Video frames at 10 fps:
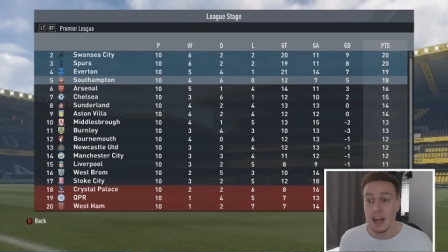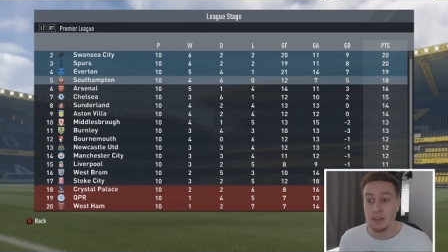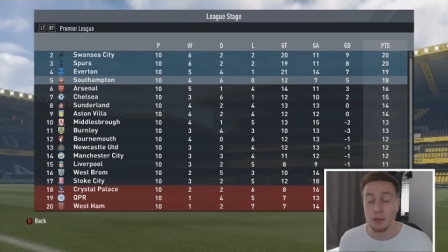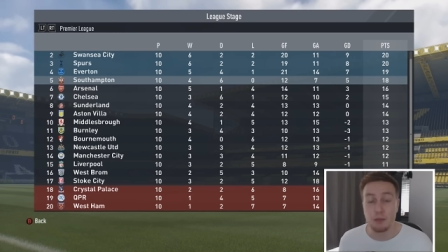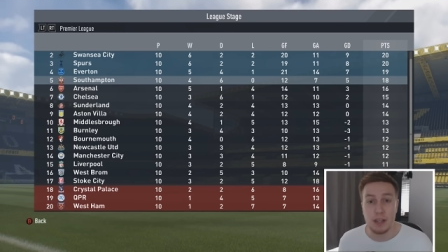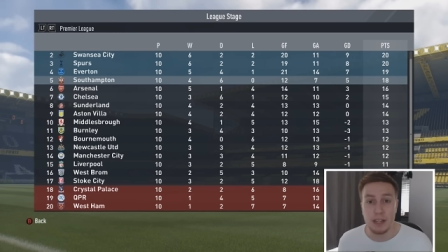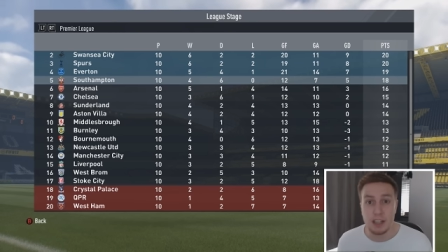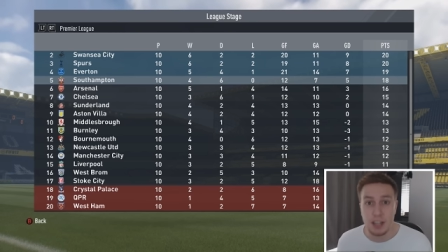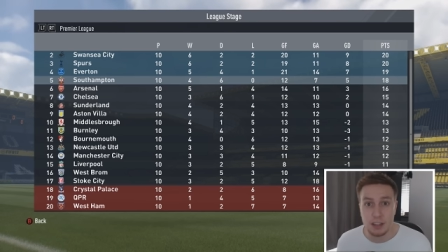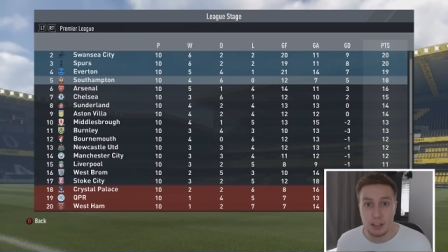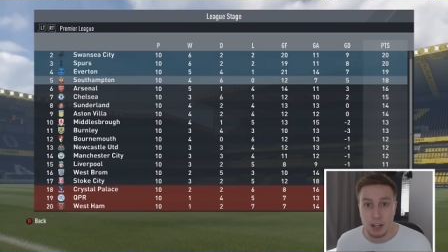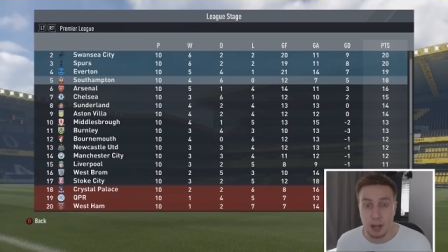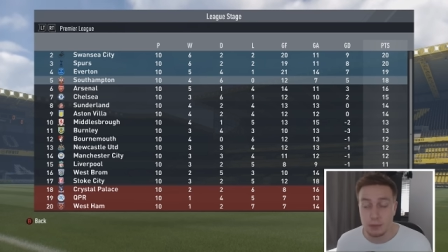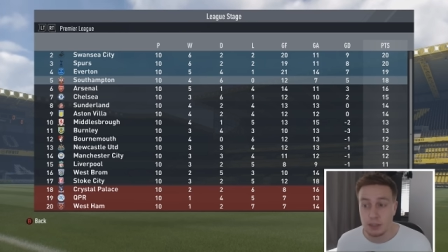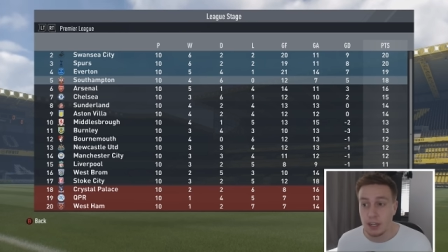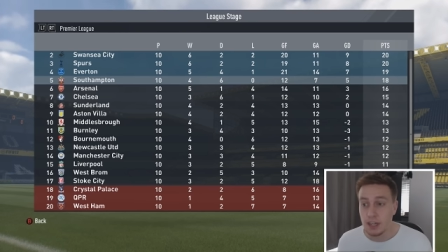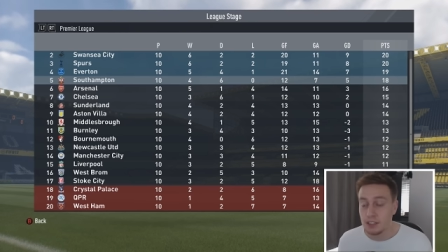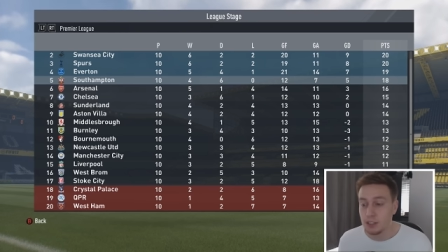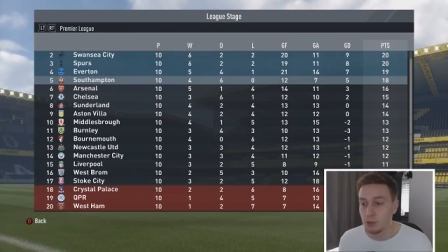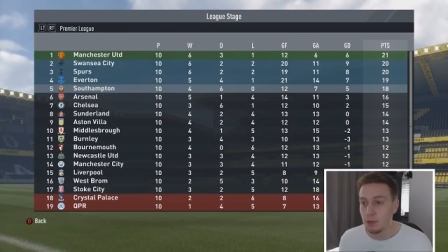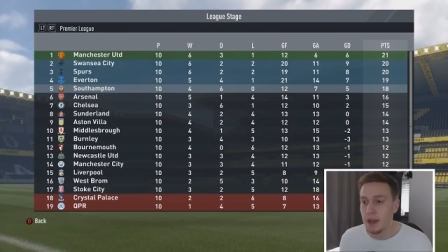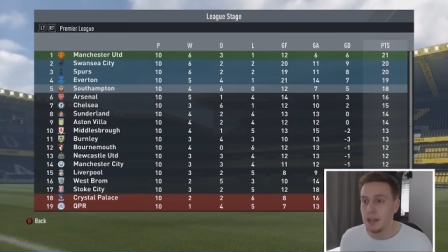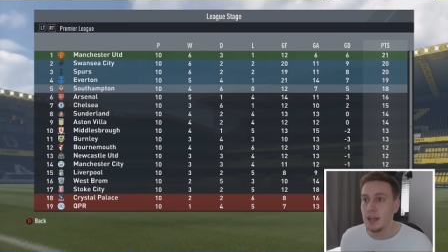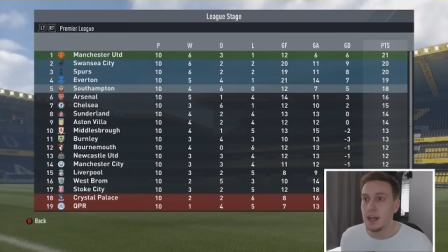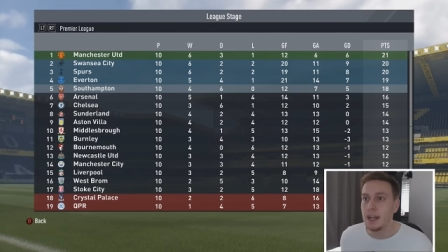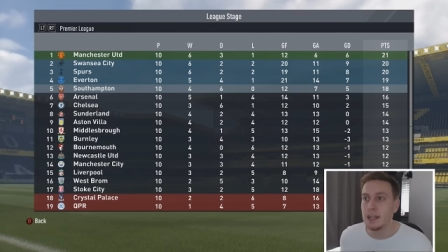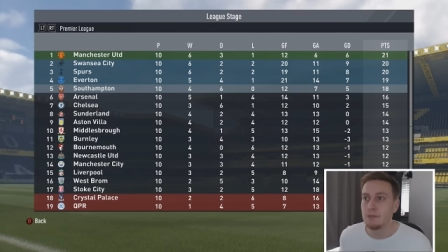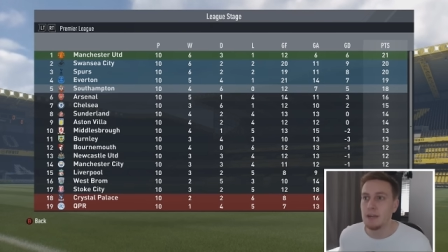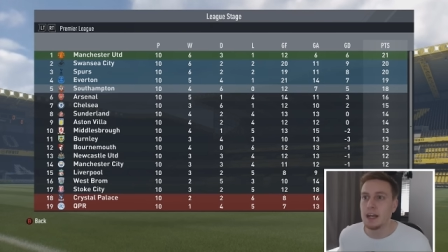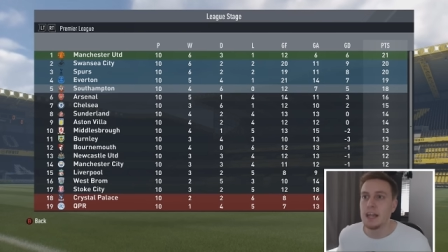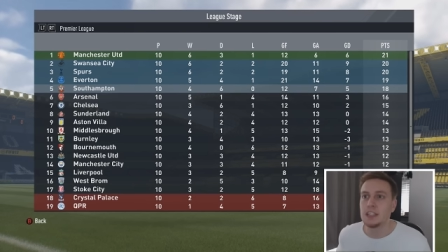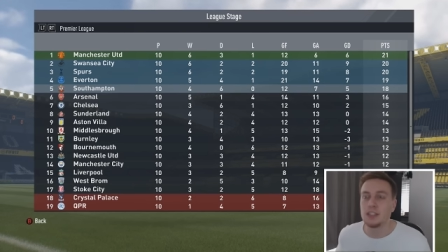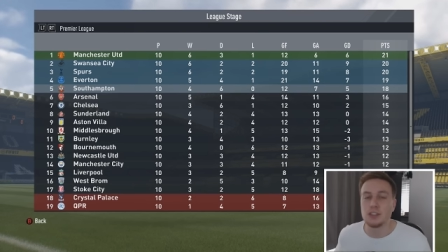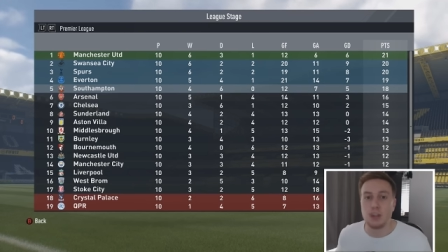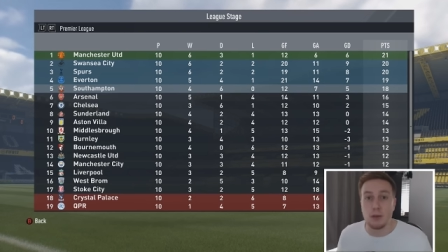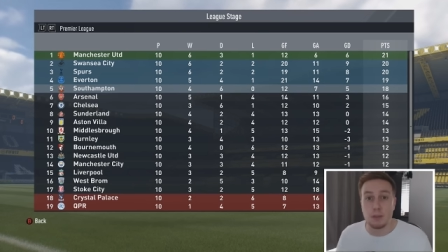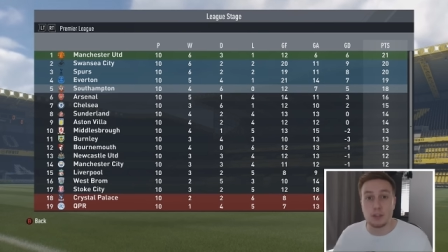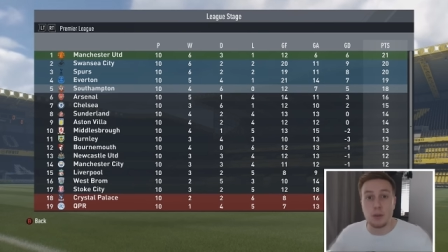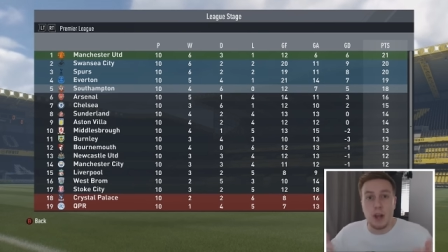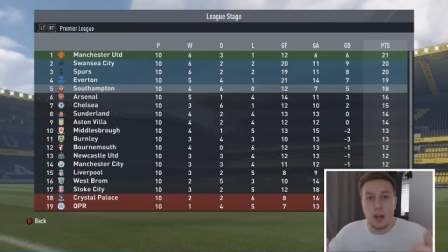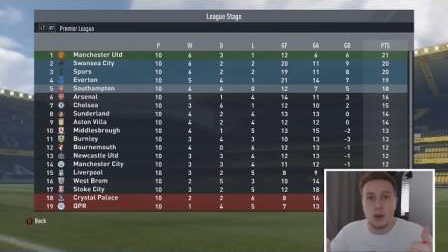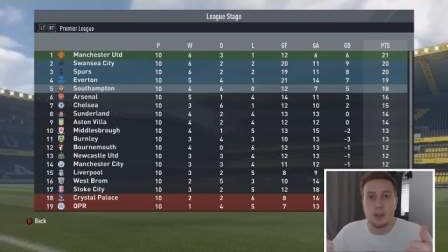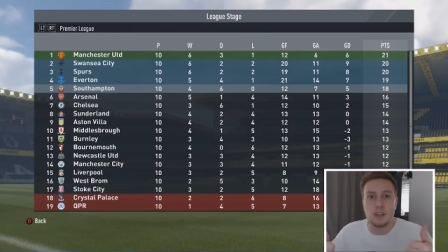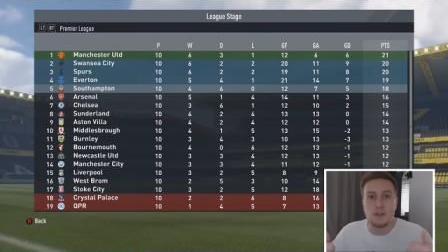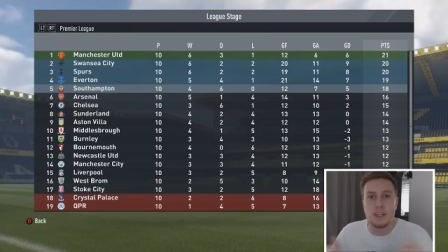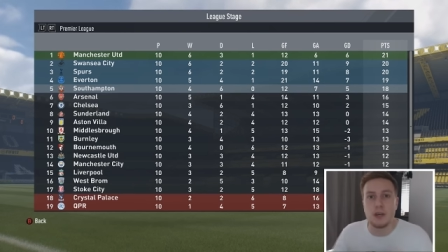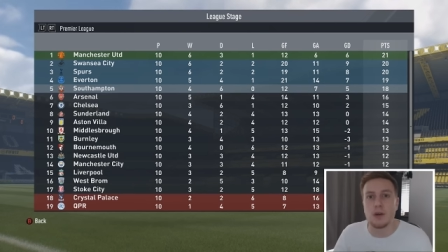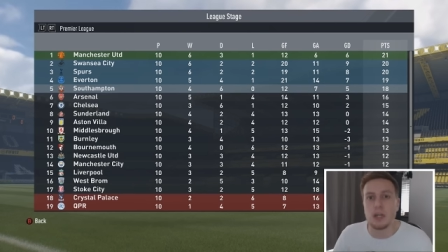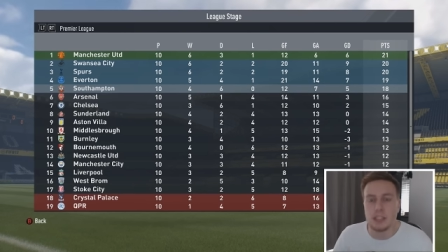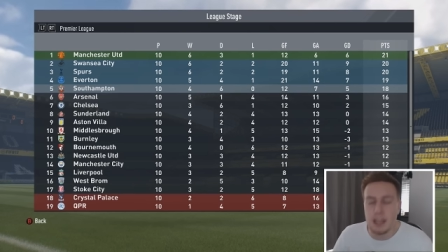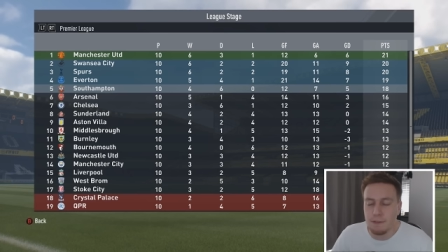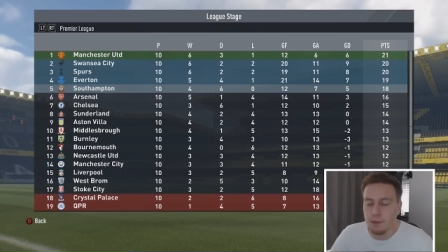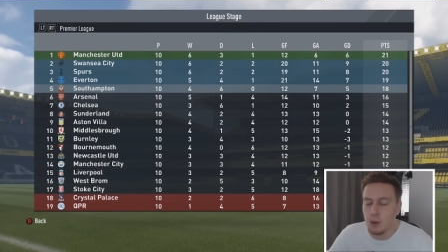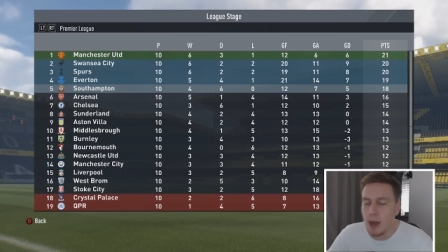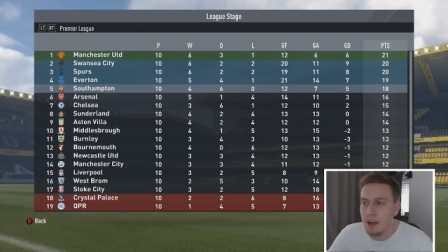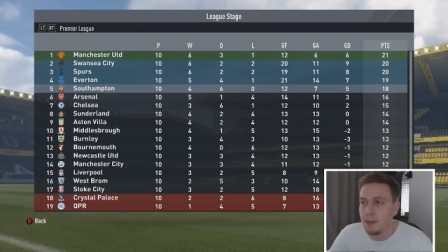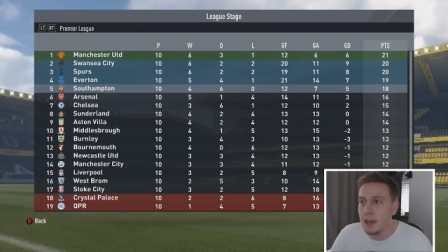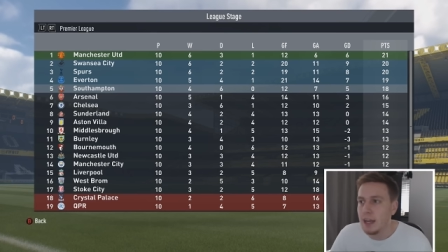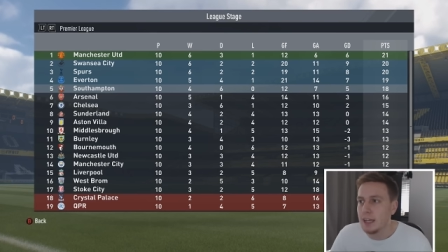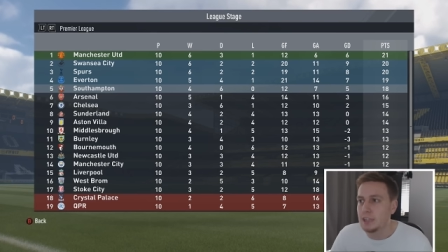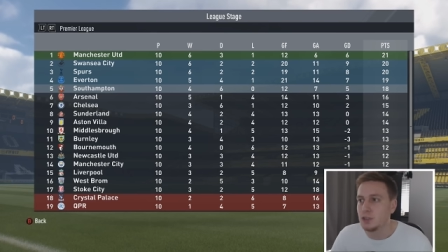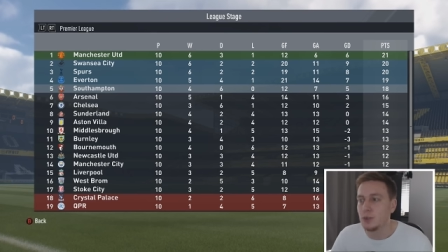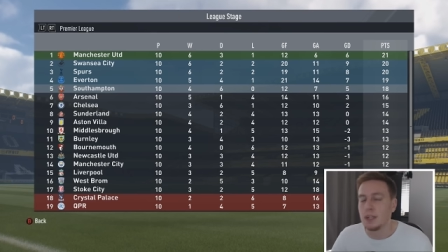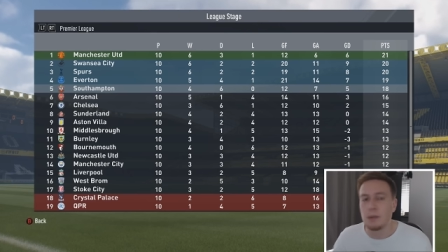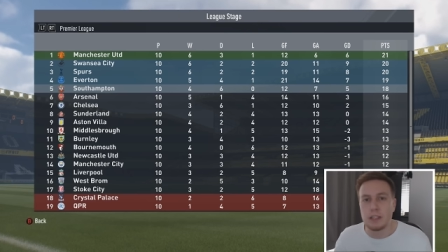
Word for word: And the three London clubs still remain in the relegation zone. But drop a like on this video, guys, if you have enjoyed it.